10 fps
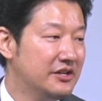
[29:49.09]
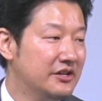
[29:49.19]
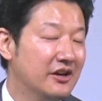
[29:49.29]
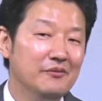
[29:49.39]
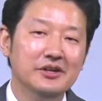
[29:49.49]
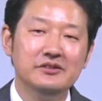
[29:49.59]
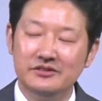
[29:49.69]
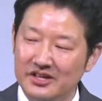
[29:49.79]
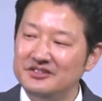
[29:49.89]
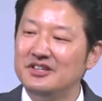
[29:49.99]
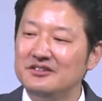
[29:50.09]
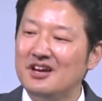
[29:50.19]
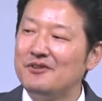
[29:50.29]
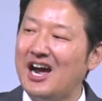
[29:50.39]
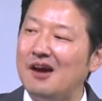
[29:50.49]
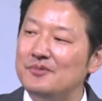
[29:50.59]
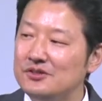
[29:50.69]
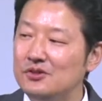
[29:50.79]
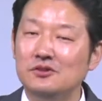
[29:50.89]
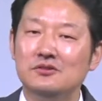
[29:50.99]
I mean, does this ever happen
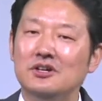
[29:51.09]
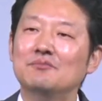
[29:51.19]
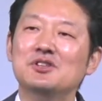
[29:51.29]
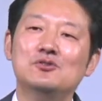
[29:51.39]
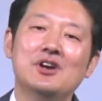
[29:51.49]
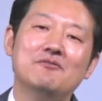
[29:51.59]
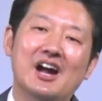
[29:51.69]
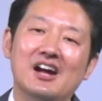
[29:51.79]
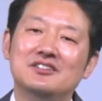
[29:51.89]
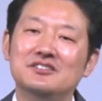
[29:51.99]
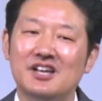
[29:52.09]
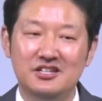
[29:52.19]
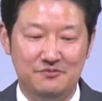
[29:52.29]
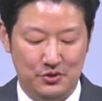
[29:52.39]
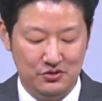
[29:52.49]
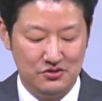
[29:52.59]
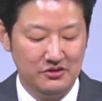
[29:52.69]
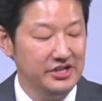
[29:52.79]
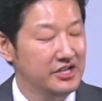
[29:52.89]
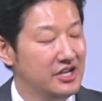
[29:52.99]
to you? I mean, do you ever exercise spiritually?